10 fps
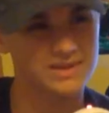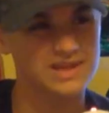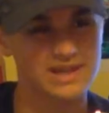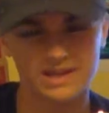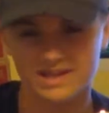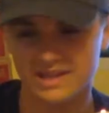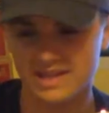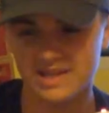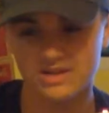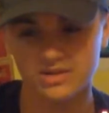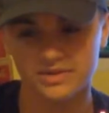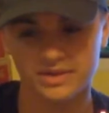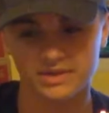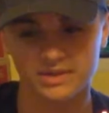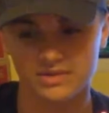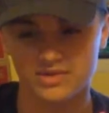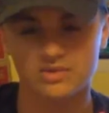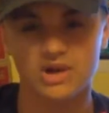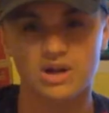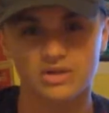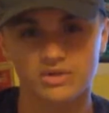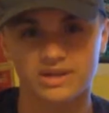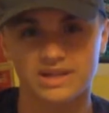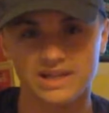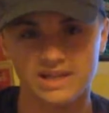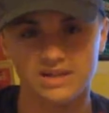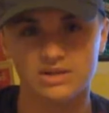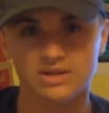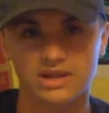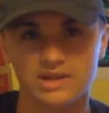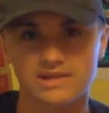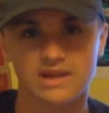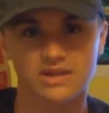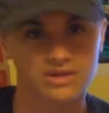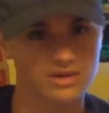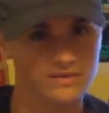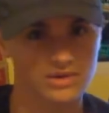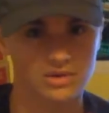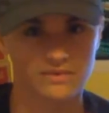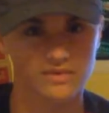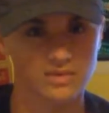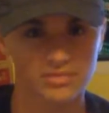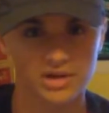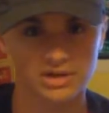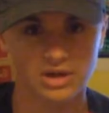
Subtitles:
The heel, there's no color on the heel, like say if you're going for a bread